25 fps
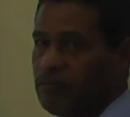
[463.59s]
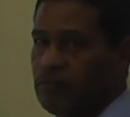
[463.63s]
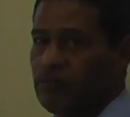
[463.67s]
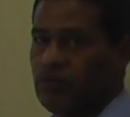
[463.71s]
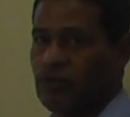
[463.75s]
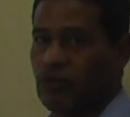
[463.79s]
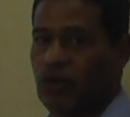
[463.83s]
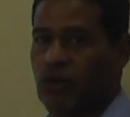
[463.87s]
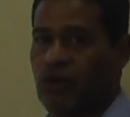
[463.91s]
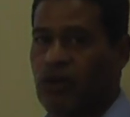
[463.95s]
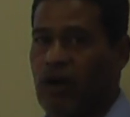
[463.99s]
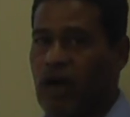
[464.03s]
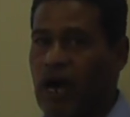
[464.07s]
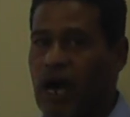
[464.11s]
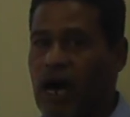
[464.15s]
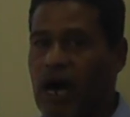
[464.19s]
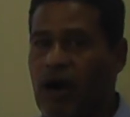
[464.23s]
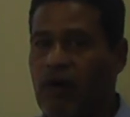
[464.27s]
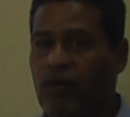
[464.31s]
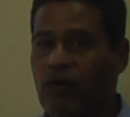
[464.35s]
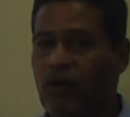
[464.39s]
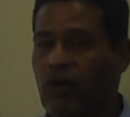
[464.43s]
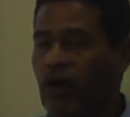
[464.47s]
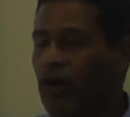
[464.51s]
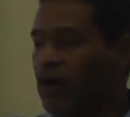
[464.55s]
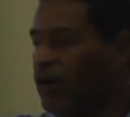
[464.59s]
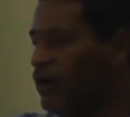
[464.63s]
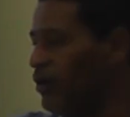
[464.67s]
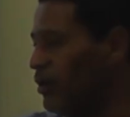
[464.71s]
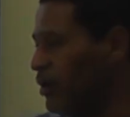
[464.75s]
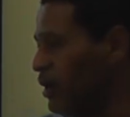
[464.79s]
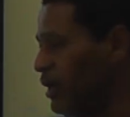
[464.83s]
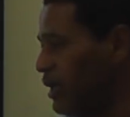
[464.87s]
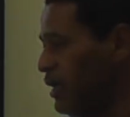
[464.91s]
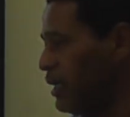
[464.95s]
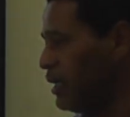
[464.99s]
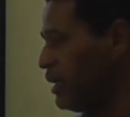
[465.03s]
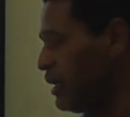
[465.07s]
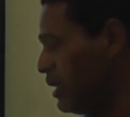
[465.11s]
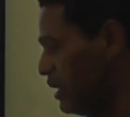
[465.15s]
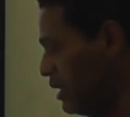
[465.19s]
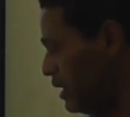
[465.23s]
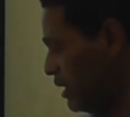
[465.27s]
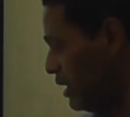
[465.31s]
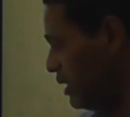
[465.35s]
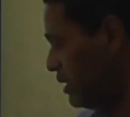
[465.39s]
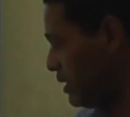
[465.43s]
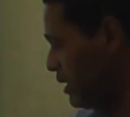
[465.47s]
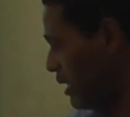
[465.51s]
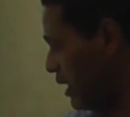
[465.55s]
So how long
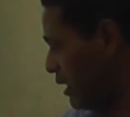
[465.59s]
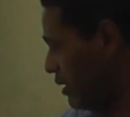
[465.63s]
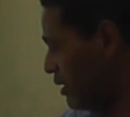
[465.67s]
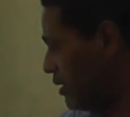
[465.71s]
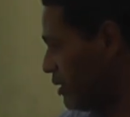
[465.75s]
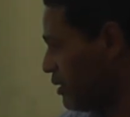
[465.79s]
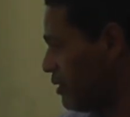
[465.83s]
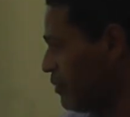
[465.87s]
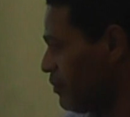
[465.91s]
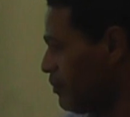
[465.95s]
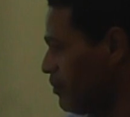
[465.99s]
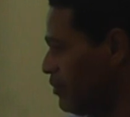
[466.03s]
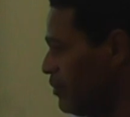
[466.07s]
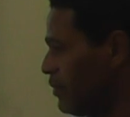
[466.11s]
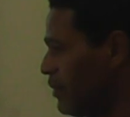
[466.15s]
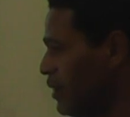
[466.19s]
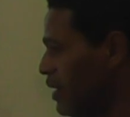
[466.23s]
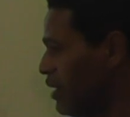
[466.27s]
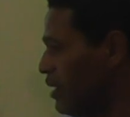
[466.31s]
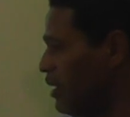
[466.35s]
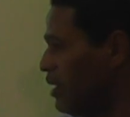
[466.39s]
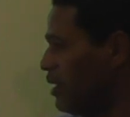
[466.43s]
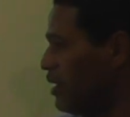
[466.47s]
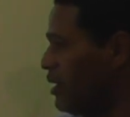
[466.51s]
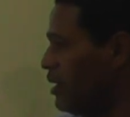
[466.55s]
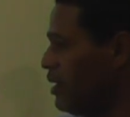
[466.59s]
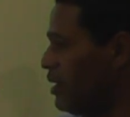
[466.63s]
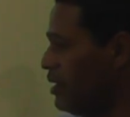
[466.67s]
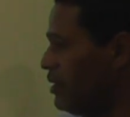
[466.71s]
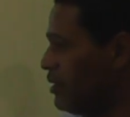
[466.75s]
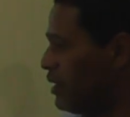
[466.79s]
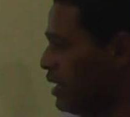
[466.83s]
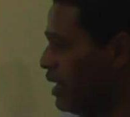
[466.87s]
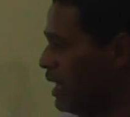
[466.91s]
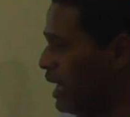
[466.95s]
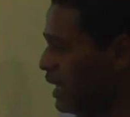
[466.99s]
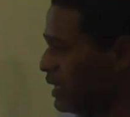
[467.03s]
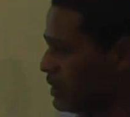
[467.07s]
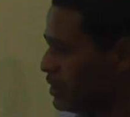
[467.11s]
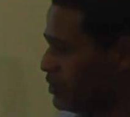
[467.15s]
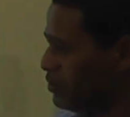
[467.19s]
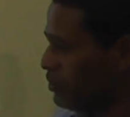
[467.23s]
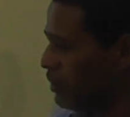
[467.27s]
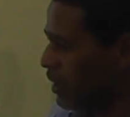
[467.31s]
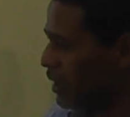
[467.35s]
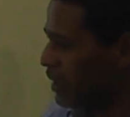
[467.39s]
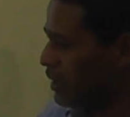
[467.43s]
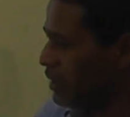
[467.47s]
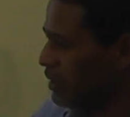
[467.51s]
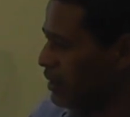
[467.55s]
is it? In the last
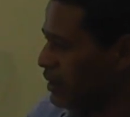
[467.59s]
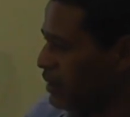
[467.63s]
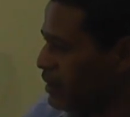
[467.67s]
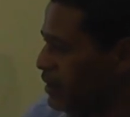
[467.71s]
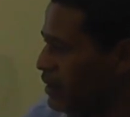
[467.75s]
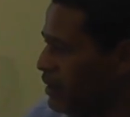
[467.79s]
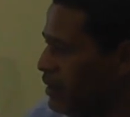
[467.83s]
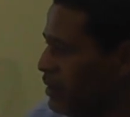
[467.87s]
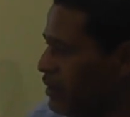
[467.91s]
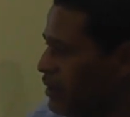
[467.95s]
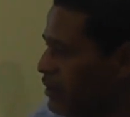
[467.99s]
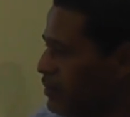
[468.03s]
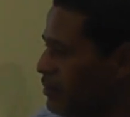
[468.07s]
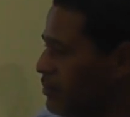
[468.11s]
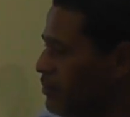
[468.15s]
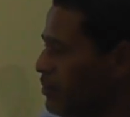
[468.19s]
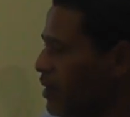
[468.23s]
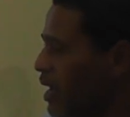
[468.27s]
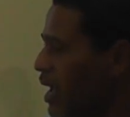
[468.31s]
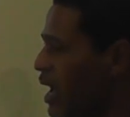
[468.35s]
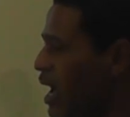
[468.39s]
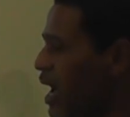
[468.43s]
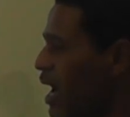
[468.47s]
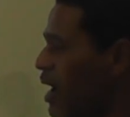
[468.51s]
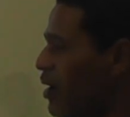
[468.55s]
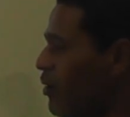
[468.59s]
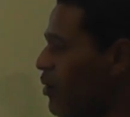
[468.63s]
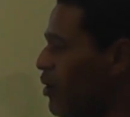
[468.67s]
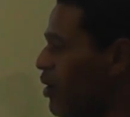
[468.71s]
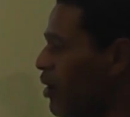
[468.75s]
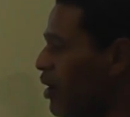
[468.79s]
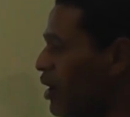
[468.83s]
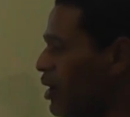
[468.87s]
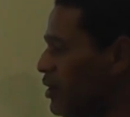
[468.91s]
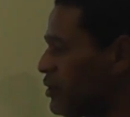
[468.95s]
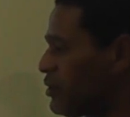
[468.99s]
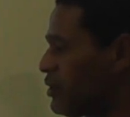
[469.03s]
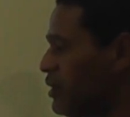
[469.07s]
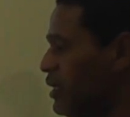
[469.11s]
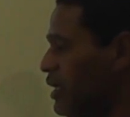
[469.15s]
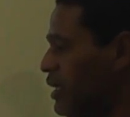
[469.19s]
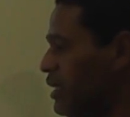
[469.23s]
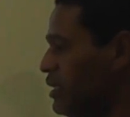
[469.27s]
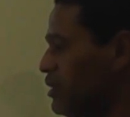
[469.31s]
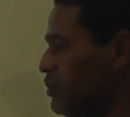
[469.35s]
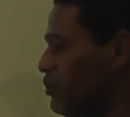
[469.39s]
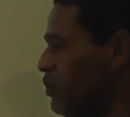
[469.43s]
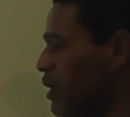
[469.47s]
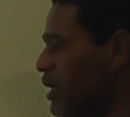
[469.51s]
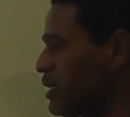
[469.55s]
one, how hot
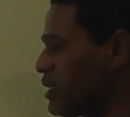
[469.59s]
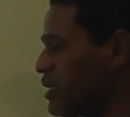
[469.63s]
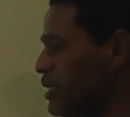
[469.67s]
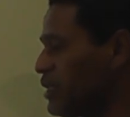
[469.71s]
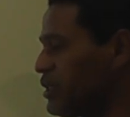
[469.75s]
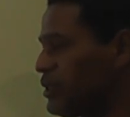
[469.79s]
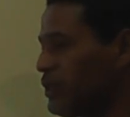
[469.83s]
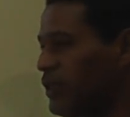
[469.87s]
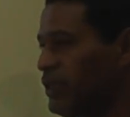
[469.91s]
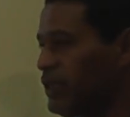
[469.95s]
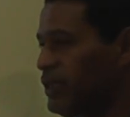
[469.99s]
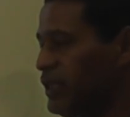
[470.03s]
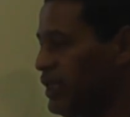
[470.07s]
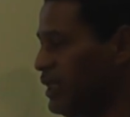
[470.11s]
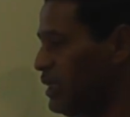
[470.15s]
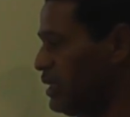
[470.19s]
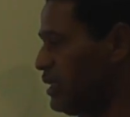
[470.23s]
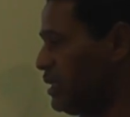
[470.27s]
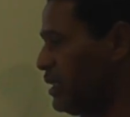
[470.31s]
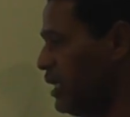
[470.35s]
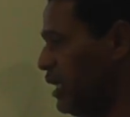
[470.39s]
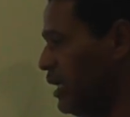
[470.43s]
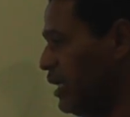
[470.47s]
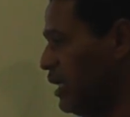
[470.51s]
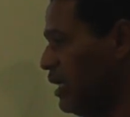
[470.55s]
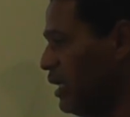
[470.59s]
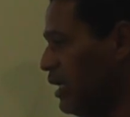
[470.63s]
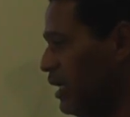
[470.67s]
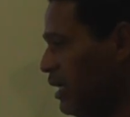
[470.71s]
is Washington, D.C.?